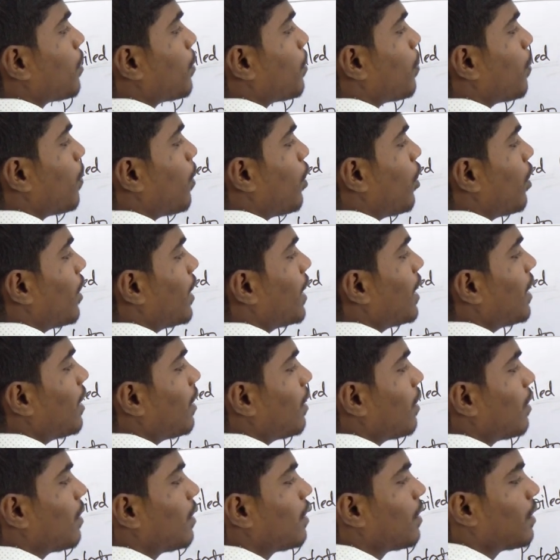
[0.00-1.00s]

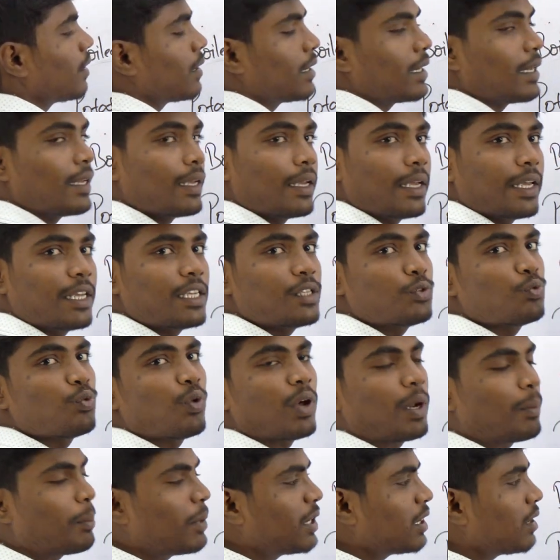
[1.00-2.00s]
boil is
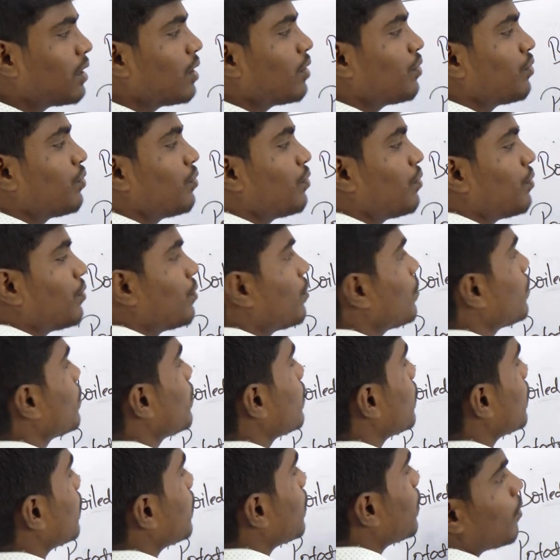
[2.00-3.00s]
one method of
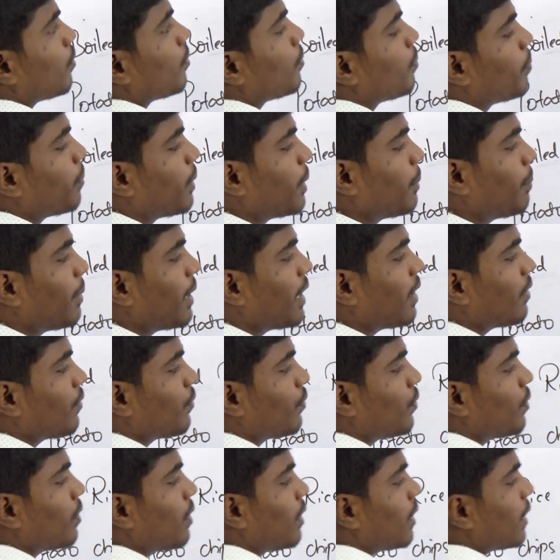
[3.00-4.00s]
preparing
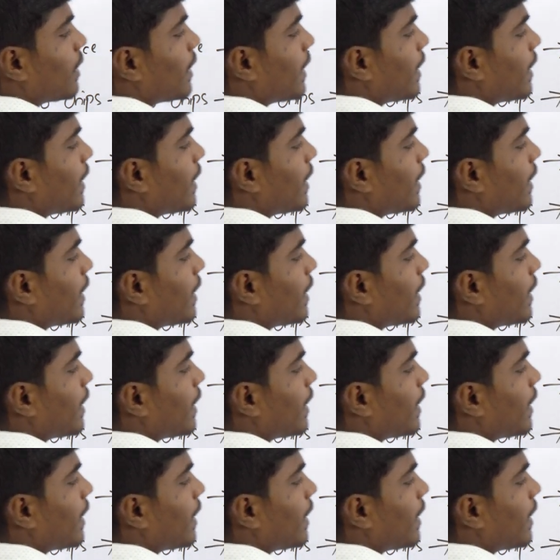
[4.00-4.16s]
food.